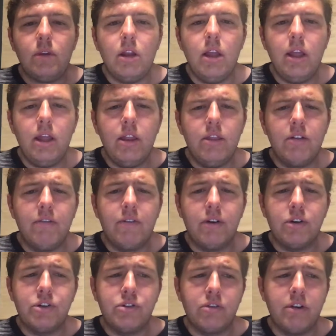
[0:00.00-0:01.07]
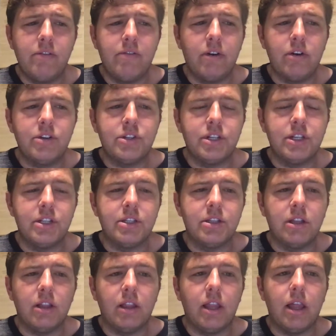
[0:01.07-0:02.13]
in the first three verses
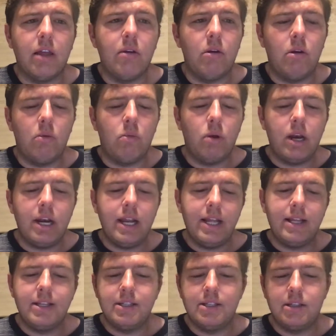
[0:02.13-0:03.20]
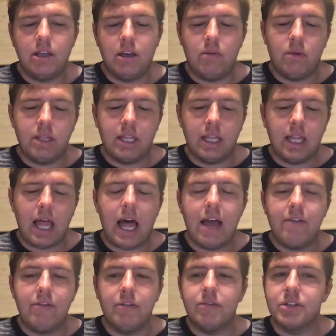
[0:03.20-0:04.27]
the, uh, what it is, uh, what the
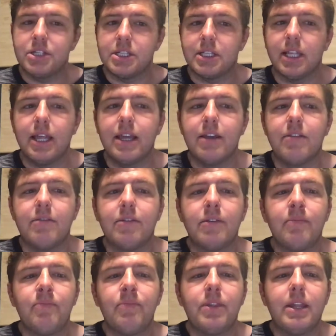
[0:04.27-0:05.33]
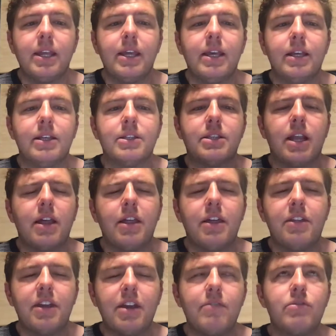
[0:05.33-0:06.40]
life of a slave is. I
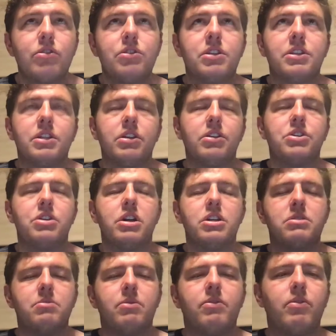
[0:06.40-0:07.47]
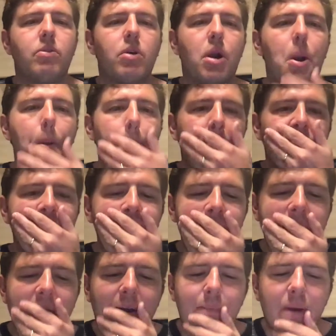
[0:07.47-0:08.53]
think I've used this illustration before,
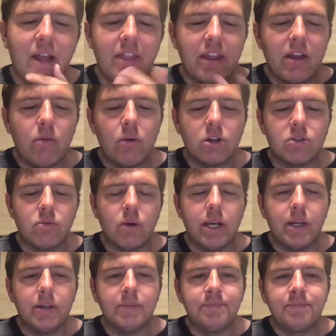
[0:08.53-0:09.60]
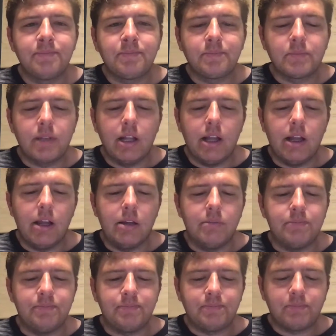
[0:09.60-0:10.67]
uh, but I think it works well.
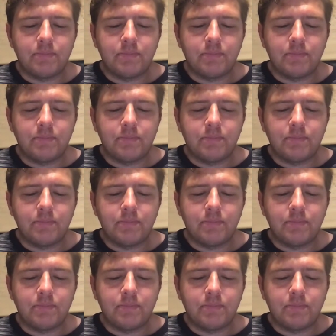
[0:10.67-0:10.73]
Um,